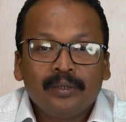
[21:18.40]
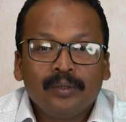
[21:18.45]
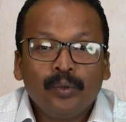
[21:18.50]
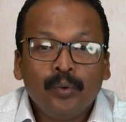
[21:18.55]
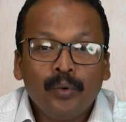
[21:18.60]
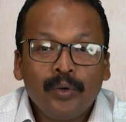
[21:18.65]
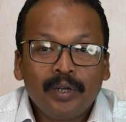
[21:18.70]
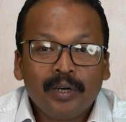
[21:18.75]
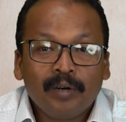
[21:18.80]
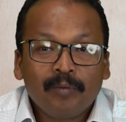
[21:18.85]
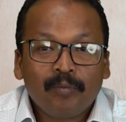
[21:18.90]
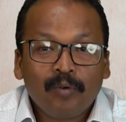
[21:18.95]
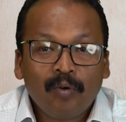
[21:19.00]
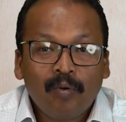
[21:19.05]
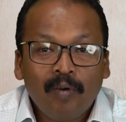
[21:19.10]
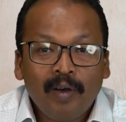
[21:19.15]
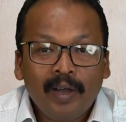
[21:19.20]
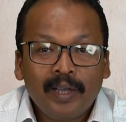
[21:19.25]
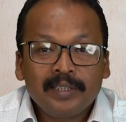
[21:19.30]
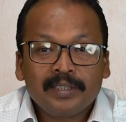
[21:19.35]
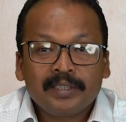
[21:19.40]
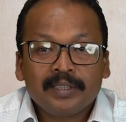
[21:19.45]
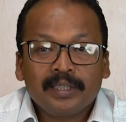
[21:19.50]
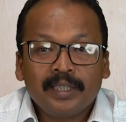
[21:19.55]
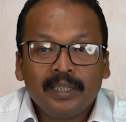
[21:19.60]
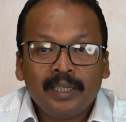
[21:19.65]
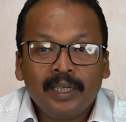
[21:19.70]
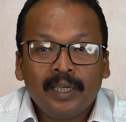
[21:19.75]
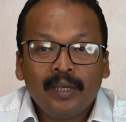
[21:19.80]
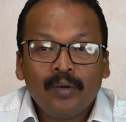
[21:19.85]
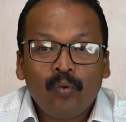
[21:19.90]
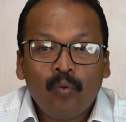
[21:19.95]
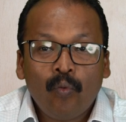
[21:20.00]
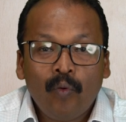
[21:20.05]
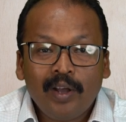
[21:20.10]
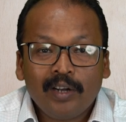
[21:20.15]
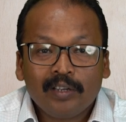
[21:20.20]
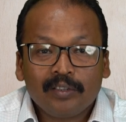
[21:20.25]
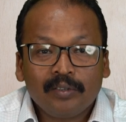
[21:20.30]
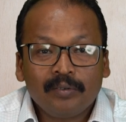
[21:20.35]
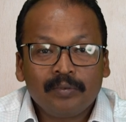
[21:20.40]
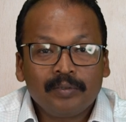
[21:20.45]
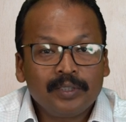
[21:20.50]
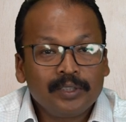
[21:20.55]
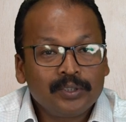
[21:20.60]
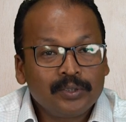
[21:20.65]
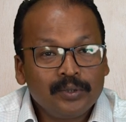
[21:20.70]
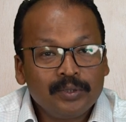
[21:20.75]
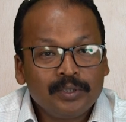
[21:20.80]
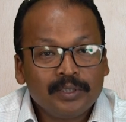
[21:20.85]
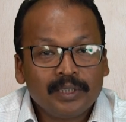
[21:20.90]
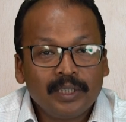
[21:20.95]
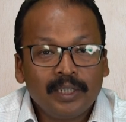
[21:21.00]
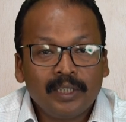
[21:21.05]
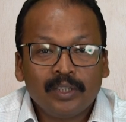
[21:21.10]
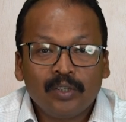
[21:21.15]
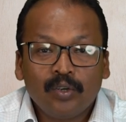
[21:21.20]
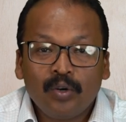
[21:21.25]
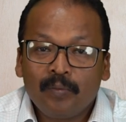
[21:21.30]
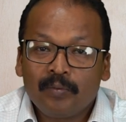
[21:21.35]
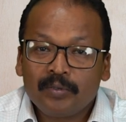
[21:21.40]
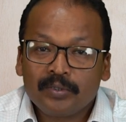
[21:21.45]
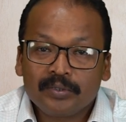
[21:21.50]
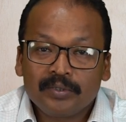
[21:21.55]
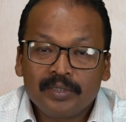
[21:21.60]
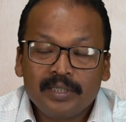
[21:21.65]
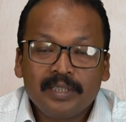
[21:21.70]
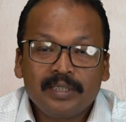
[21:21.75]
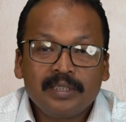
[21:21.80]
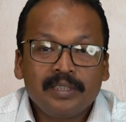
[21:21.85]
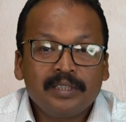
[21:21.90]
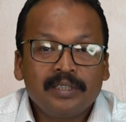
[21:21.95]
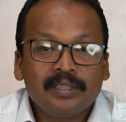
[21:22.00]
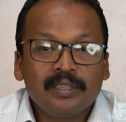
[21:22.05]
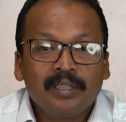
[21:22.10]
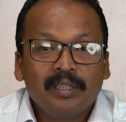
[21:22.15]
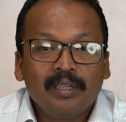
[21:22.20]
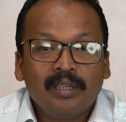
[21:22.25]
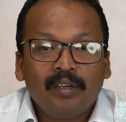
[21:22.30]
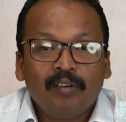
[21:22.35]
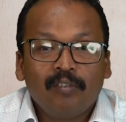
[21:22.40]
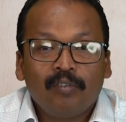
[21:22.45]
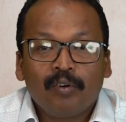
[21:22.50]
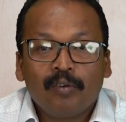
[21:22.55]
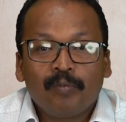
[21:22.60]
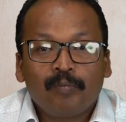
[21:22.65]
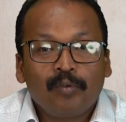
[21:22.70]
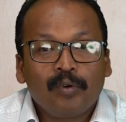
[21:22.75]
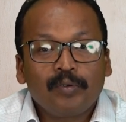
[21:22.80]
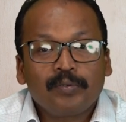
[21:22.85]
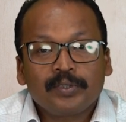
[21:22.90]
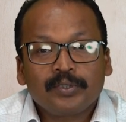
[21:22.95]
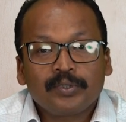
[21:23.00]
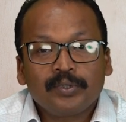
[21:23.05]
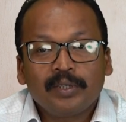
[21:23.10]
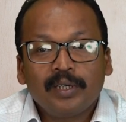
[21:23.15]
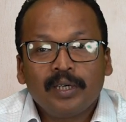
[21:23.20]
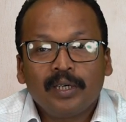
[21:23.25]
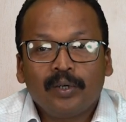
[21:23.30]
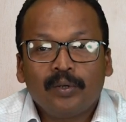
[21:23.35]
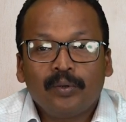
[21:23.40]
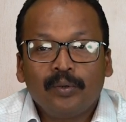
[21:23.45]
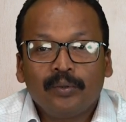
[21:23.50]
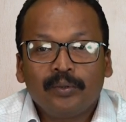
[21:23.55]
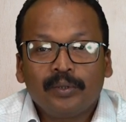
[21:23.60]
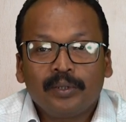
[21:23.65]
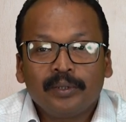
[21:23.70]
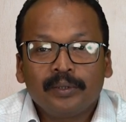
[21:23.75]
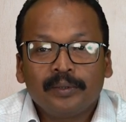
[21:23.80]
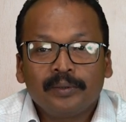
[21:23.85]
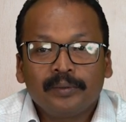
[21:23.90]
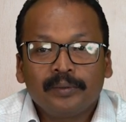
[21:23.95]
OER provides a wealth of resources and opportunities for professional growth.